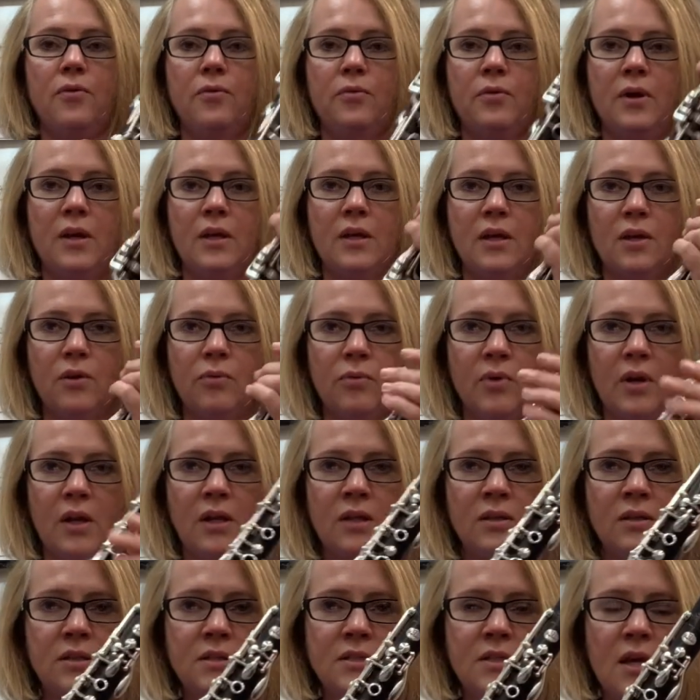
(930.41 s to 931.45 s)
when I get ready
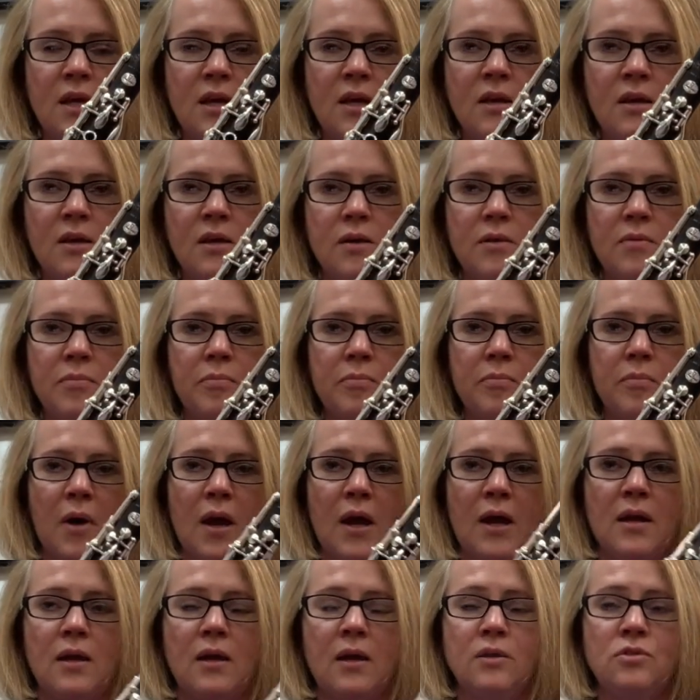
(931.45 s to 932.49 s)
to take my
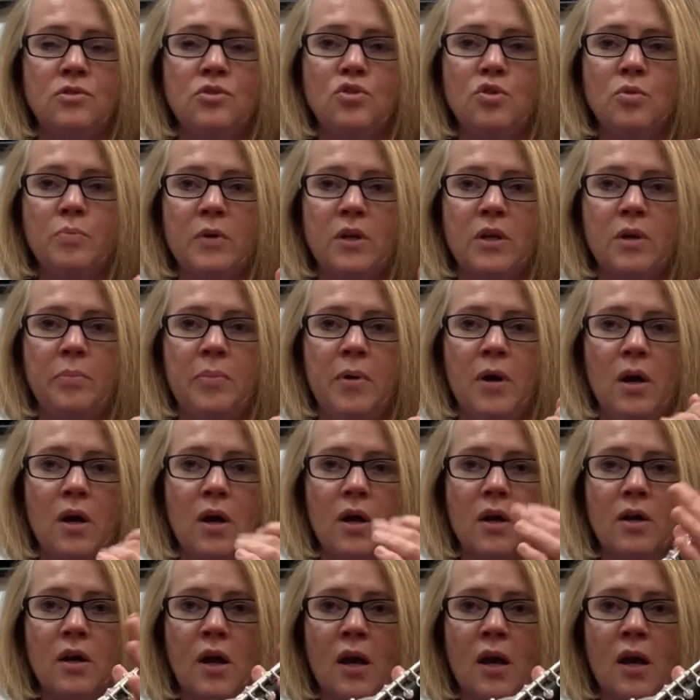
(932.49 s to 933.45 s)
instrument apart,